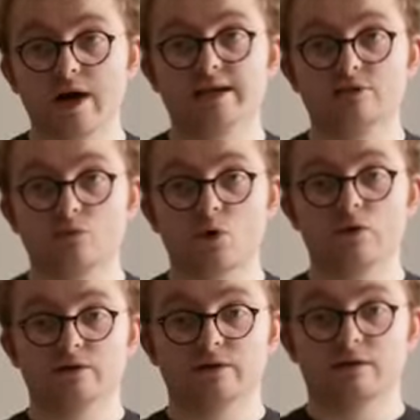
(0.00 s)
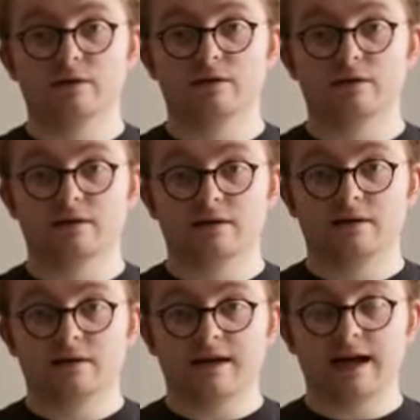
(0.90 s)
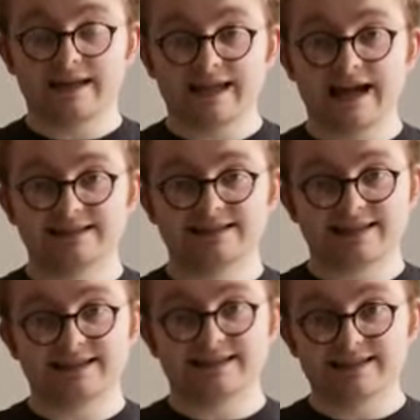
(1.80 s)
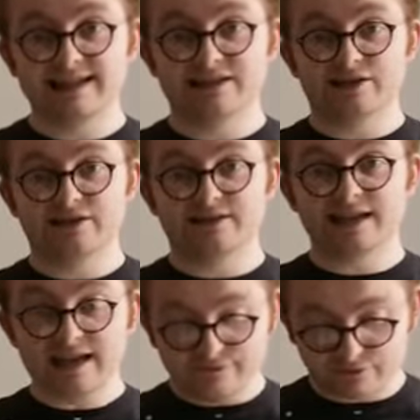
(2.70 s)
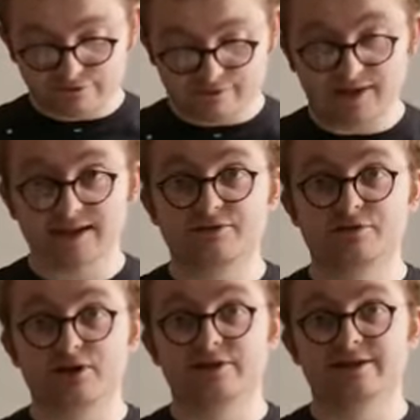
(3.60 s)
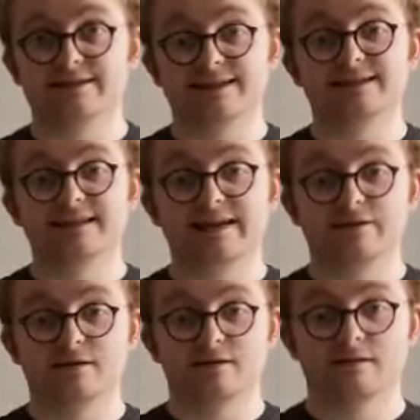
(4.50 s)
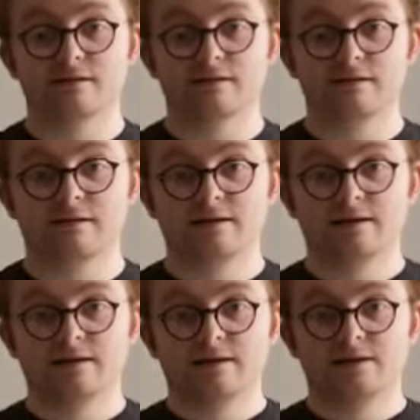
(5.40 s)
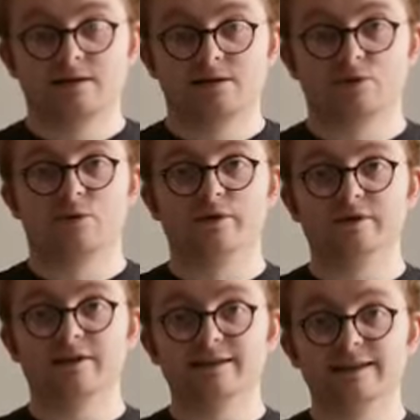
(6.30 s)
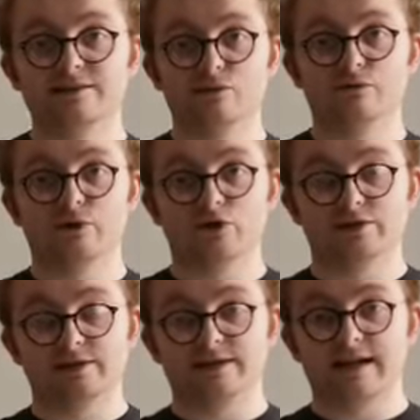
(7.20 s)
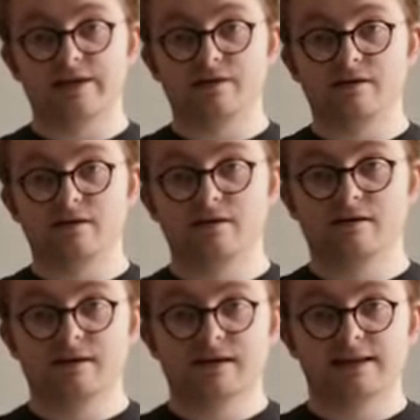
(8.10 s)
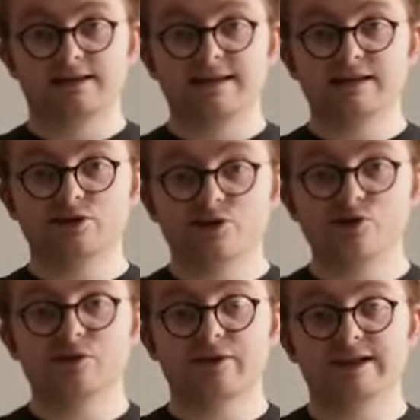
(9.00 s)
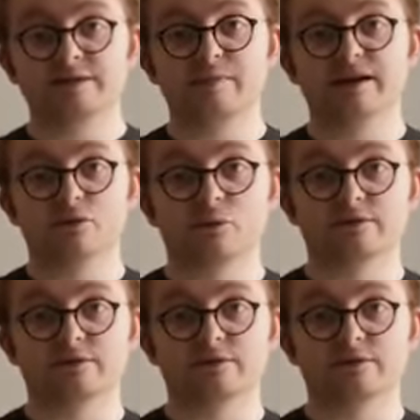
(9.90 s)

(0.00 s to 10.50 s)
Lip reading: waste words, and he has things to teach us even from the introduction to this letter. So we're going to look at these two verses together and see two things Peter